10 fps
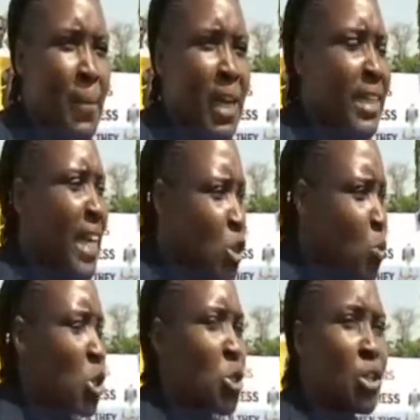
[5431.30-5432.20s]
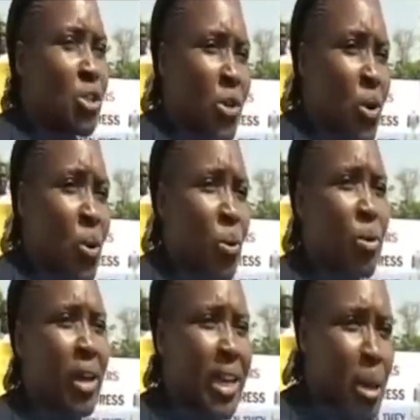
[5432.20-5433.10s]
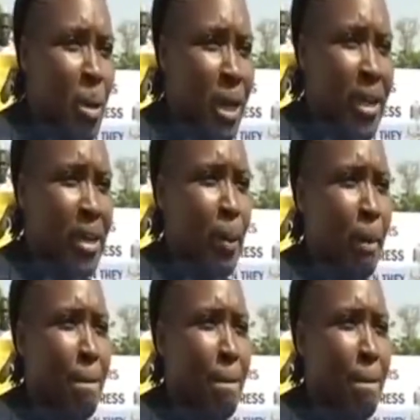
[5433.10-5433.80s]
This was not so in the beginning.